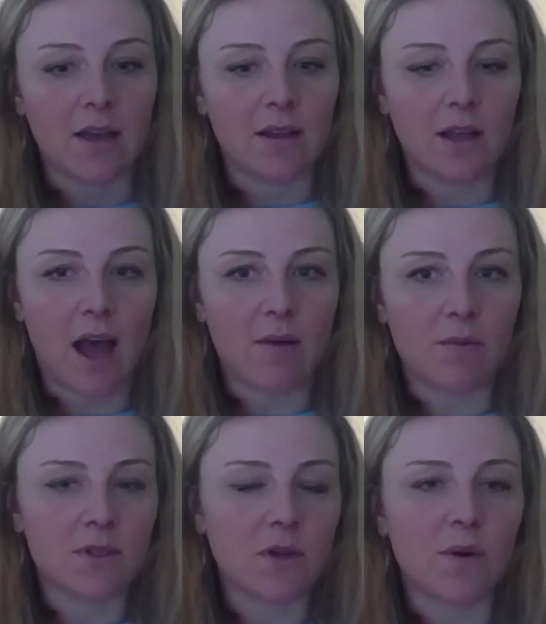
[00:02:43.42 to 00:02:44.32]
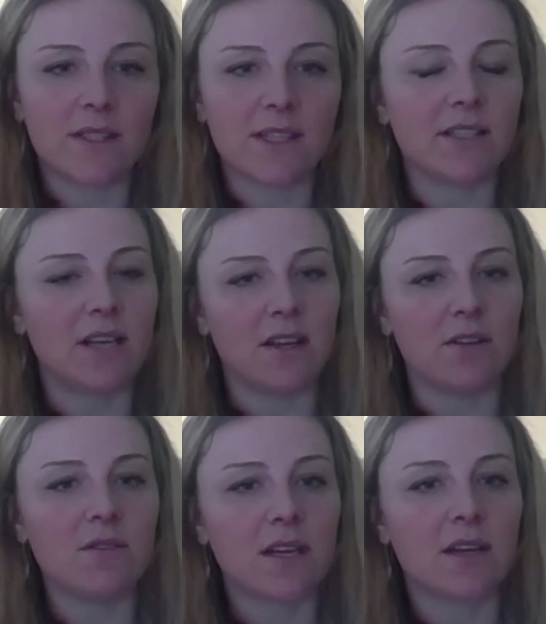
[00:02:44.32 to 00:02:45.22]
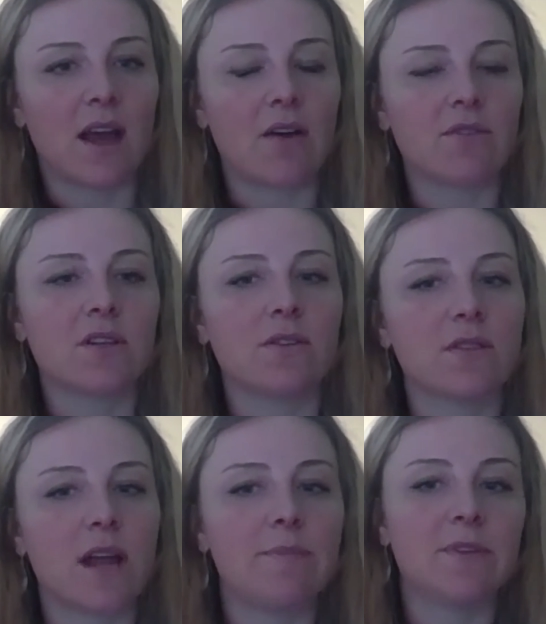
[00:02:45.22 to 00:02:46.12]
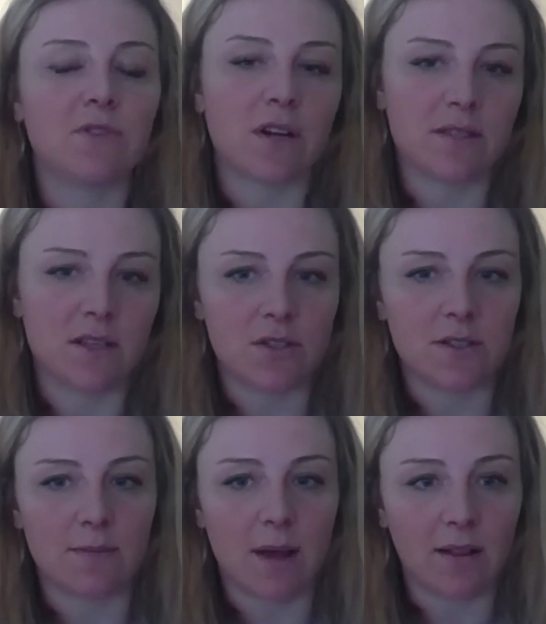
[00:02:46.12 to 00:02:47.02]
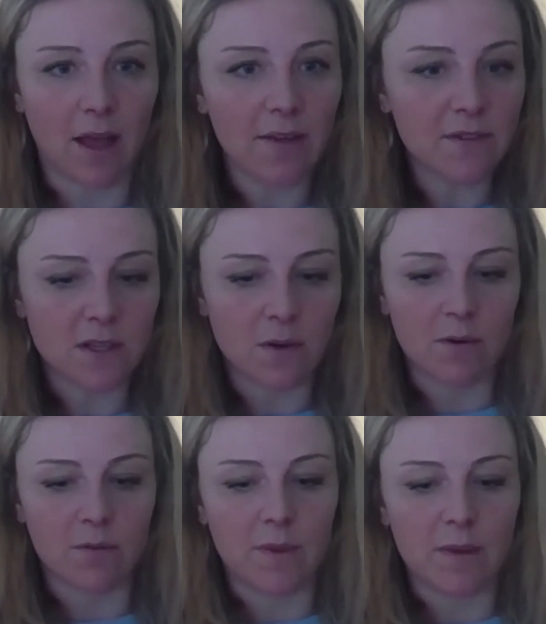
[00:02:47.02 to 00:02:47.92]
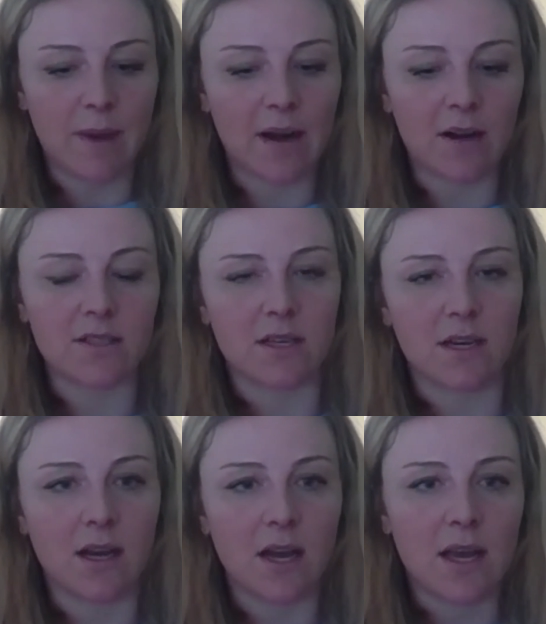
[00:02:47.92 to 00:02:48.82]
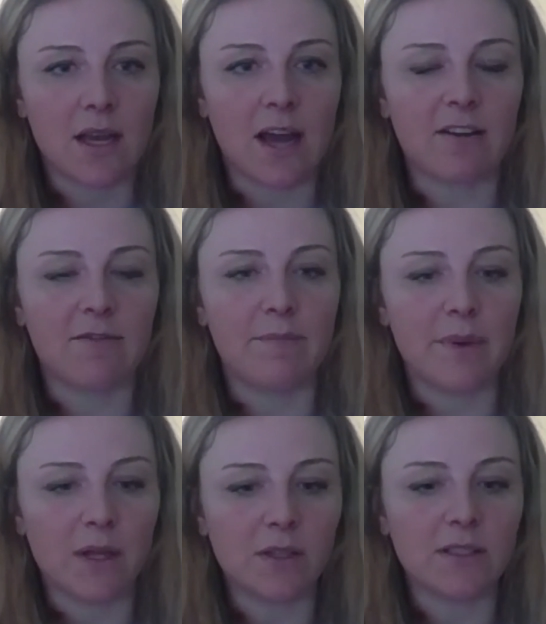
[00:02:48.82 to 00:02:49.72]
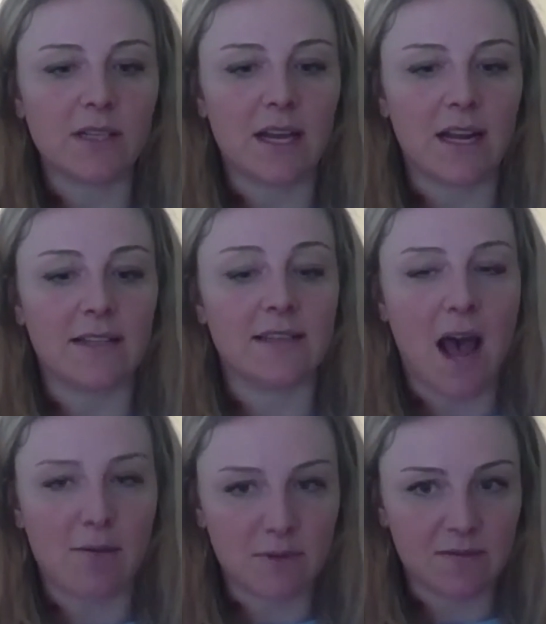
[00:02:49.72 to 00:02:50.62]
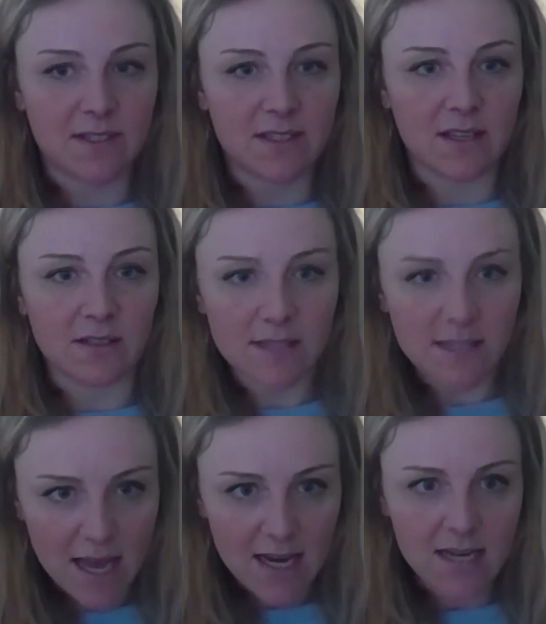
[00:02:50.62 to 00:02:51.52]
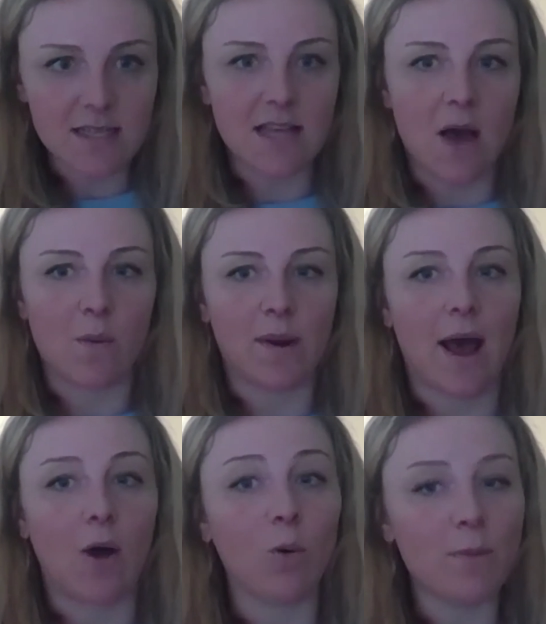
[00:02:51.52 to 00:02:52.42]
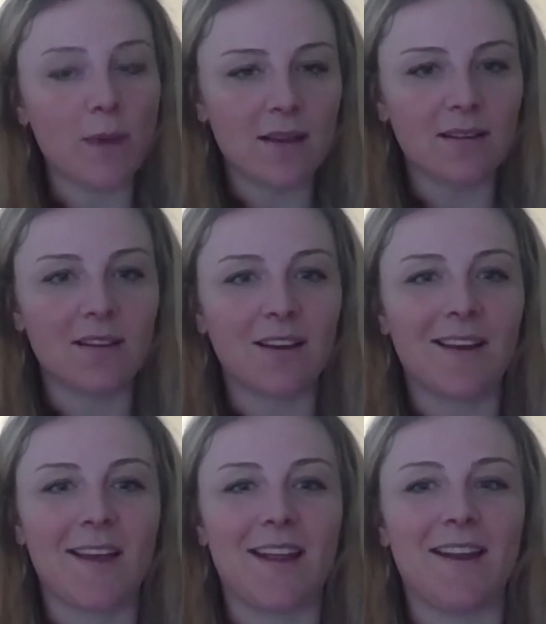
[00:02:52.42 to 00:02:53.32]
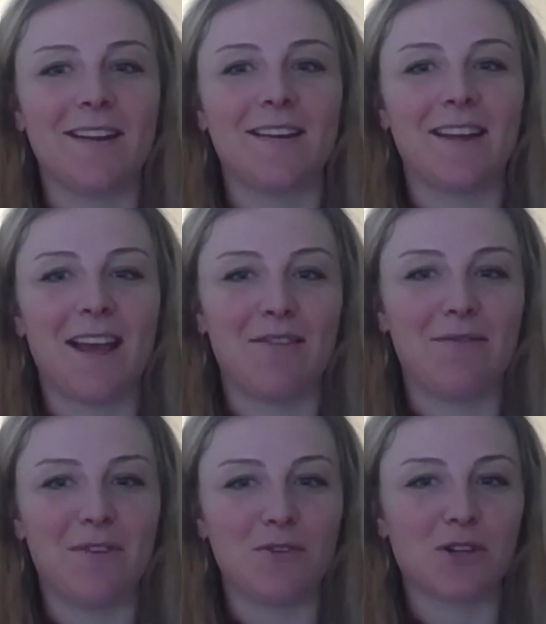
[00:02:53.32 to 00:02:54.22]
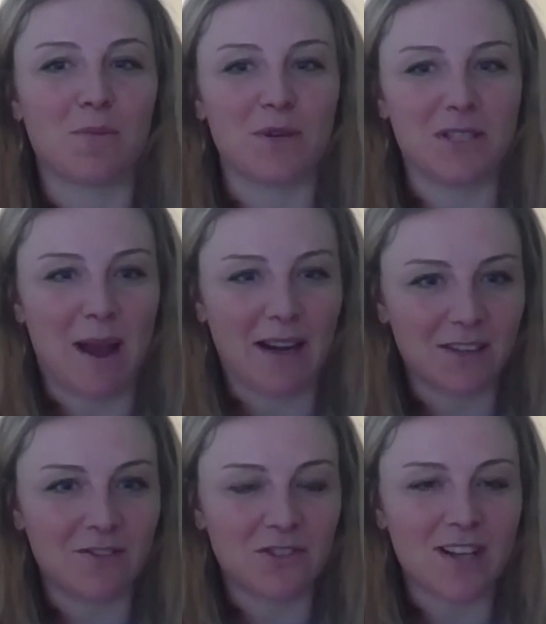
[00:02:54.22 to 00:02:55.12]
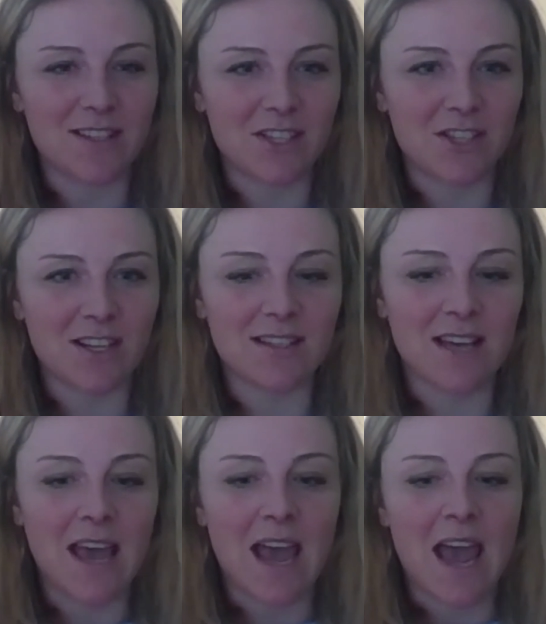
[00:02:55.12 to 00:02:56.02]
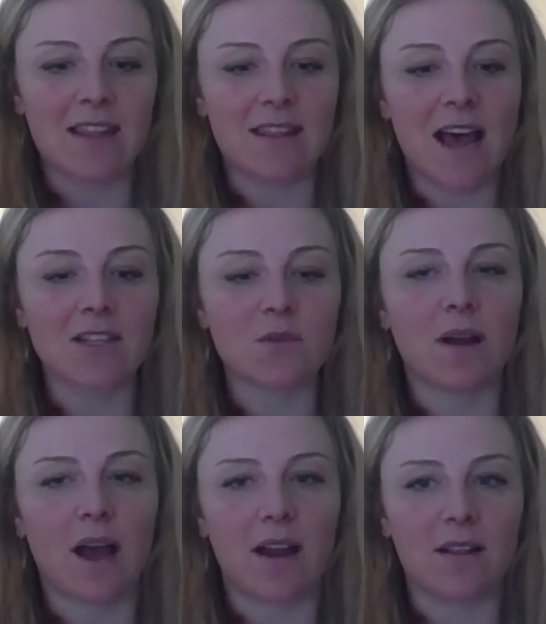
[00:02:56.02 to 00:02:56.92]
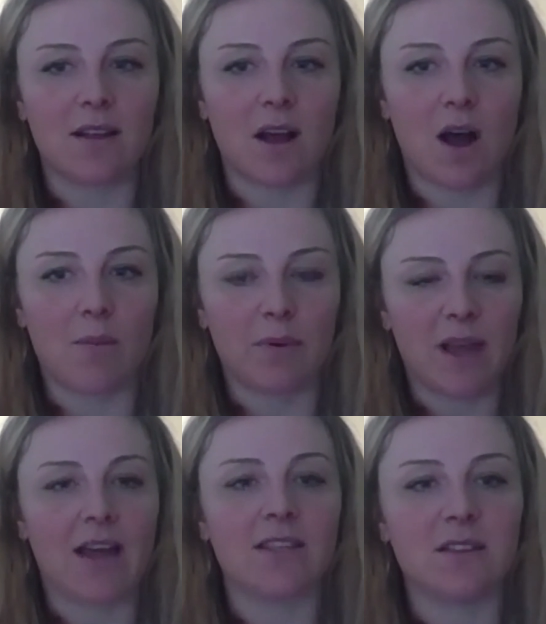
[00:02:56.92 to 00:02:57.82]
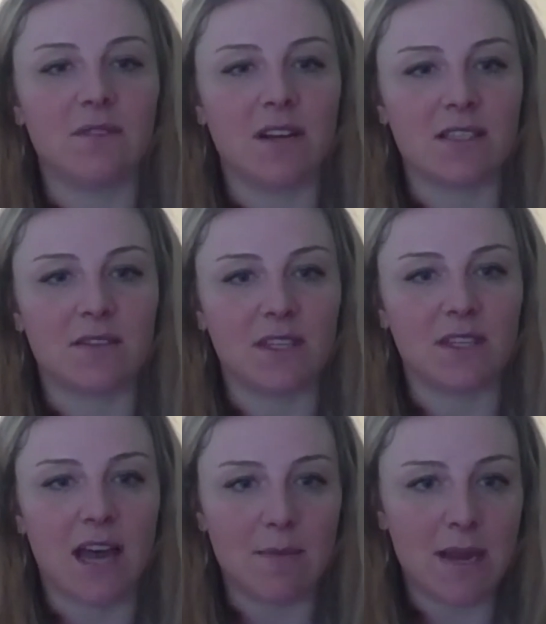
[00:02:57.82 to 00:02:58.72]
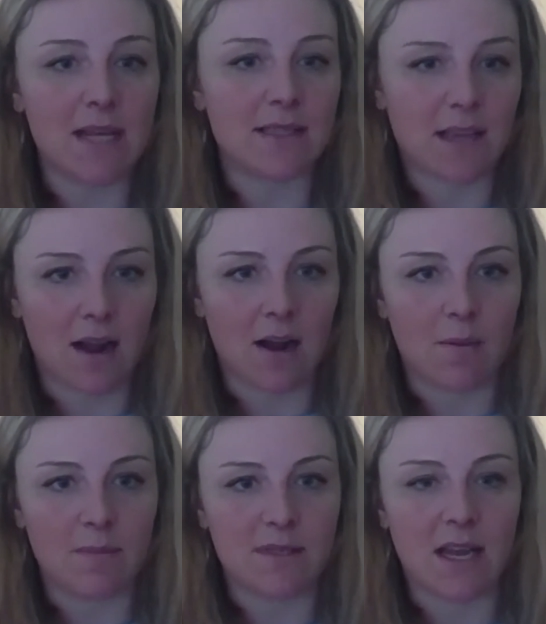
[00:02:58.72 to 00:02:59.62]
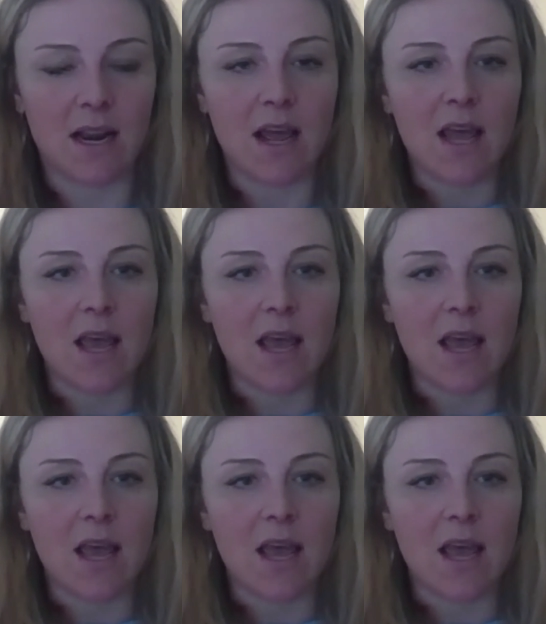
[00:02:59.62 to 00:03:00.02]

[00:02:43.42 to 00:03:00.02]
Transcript: I was going to continue to encounter those types of transitions in my life. So it would be better to kind of build an adaptive skill set that would help me in future prospective transitions. And that's where kind of the comprehensiveness of the diabetes care comes in.